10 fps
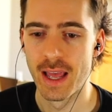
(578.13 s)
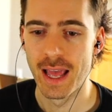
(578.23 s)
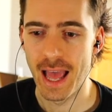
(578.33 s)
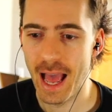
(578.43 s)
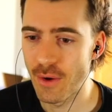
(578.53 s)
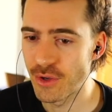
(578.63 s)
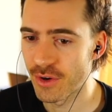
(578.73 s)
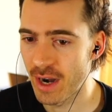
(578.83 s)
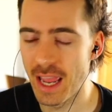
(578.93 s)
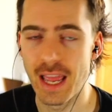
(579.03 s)
how your
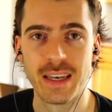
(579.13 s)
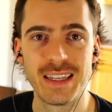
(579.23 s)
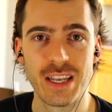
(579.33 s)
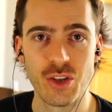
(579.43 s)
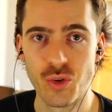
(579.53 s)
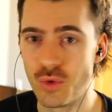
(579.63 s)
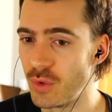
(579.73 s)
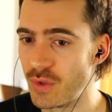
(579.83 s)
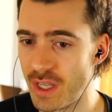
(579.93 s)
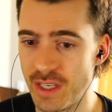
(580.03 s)
hand can
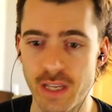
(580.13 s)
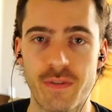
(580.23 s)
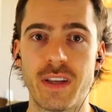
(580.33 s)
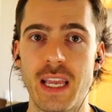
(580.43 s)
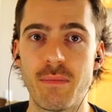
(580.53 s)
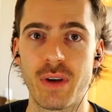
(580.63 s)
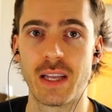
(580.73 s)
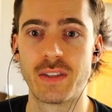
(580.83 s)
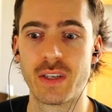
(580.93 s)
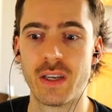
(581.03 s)
use these different game
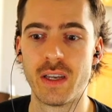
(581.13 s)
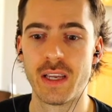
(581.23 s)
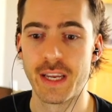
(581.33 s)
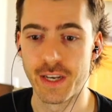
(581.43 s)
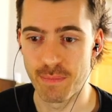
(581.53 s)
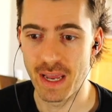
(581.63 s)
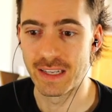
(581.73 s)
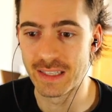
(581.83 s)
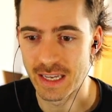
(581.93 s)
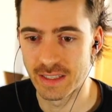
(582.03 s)
plans
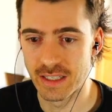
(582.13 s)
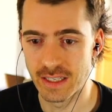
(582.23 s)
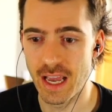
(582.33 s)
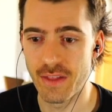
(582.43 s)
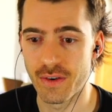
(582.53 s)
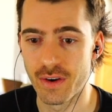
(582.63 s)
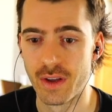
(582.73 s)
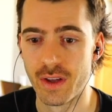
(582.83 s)
independently and together